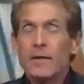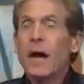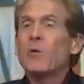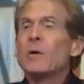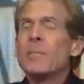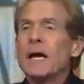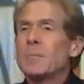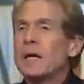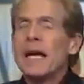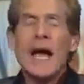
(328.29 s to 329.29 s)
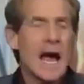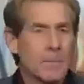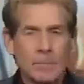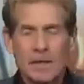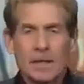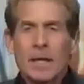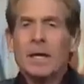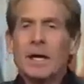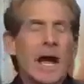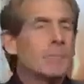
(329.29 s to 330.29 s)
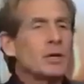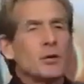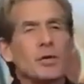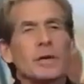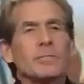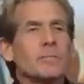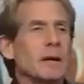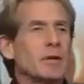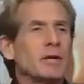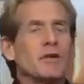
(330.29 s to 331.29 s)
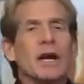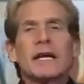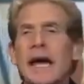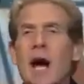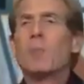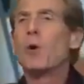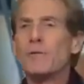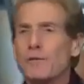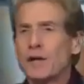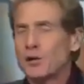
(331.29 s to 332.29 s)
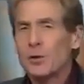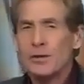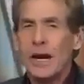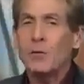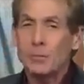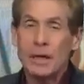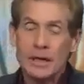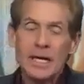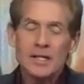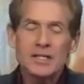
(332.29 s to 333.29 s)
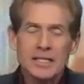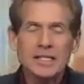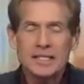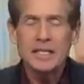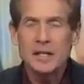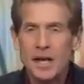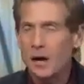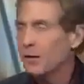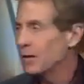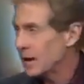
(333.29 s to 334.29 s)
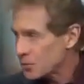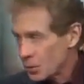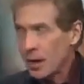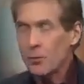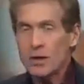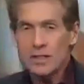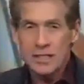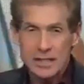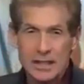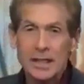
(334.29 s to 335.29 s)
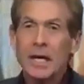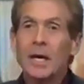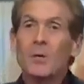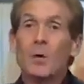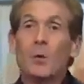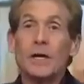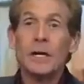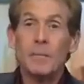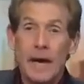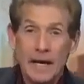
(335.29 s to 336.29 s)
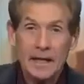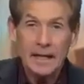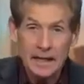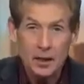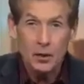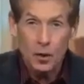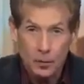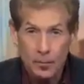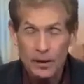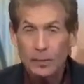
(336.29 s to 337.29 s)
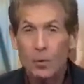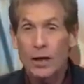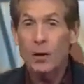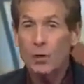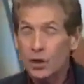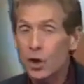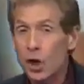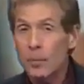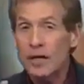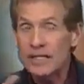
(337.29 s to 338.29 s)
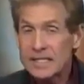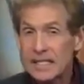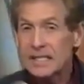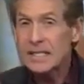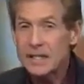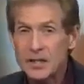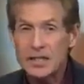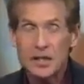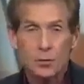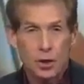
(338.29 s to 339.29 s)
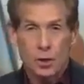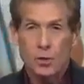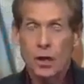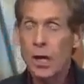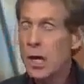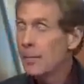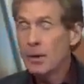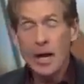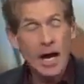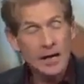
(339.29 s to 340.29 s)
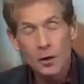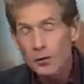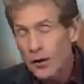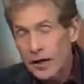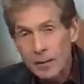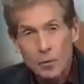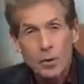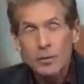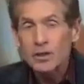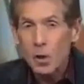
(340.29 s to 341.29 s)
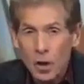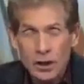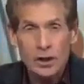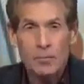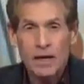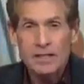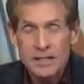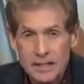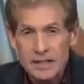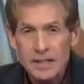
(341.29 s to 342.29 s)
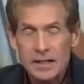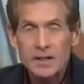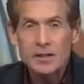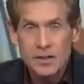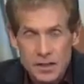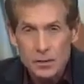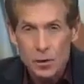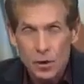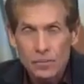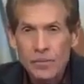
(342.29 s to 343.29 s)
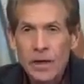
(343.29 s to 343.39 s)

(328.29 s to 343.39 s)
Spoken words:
That would make me happy. Happier than maybe even a Cowboy victory. That would make 60-0. That's what I want to see when we get back in here on Monday morning. I want to talk about 60-0. But I don't think I'm going to be talking about 60-0.